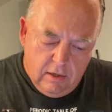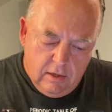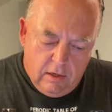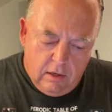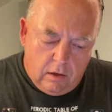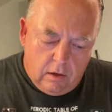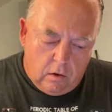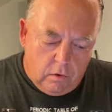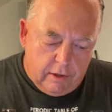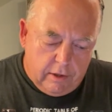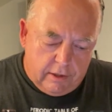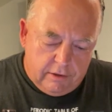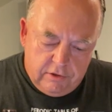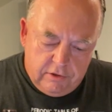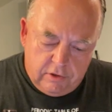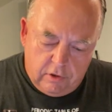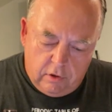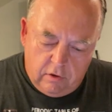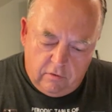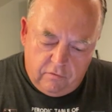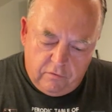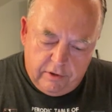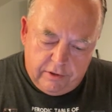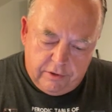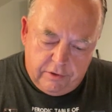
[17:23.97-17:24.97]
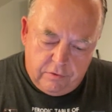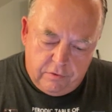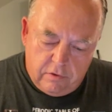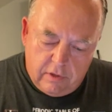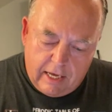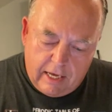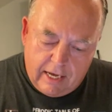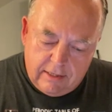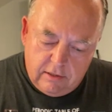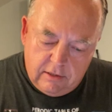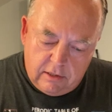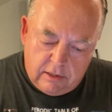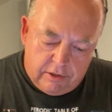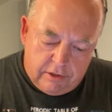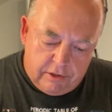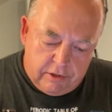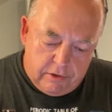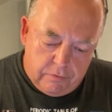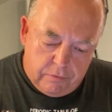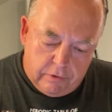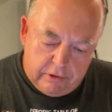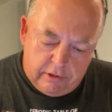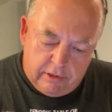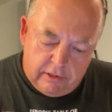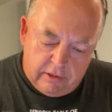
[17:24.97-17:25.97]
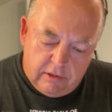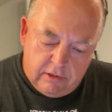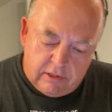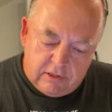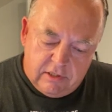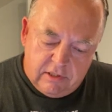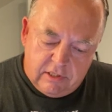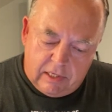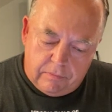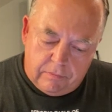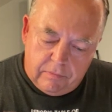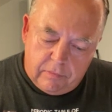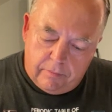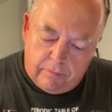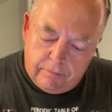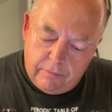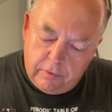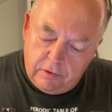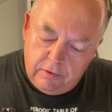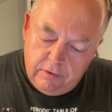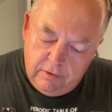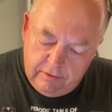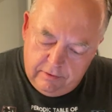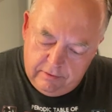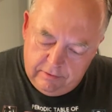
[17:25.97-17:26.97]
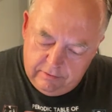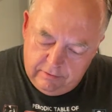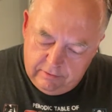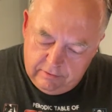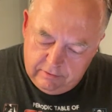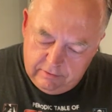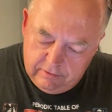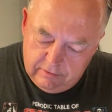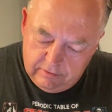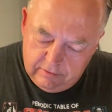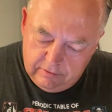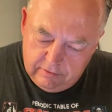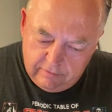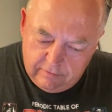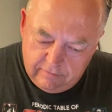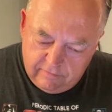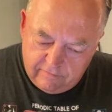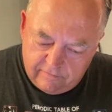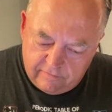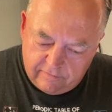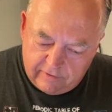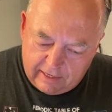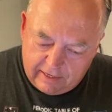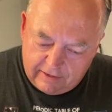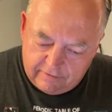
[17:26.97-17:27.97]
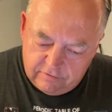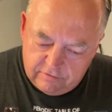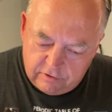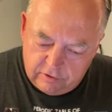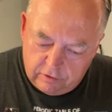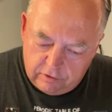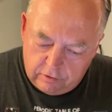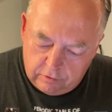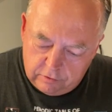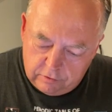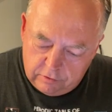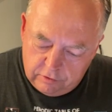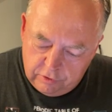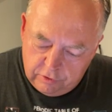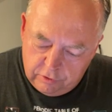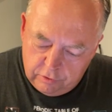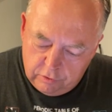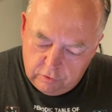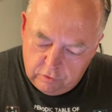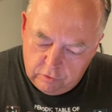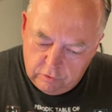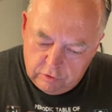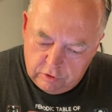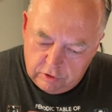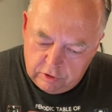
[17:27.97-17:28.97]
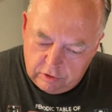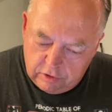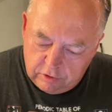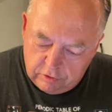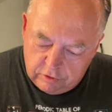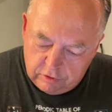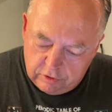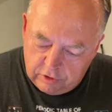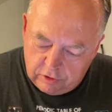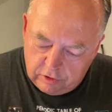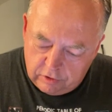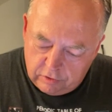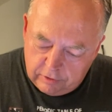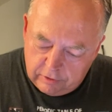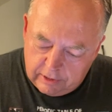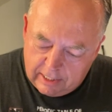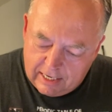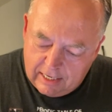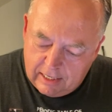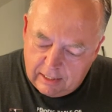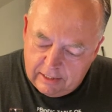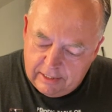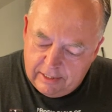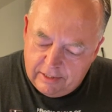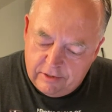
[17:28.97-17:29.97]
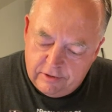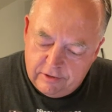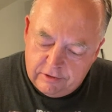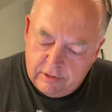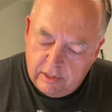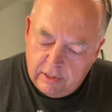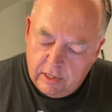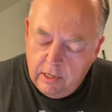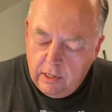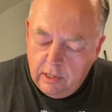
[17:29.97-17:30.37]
Okay, so if we do that, then you would get the same number, 50200 nanoliters.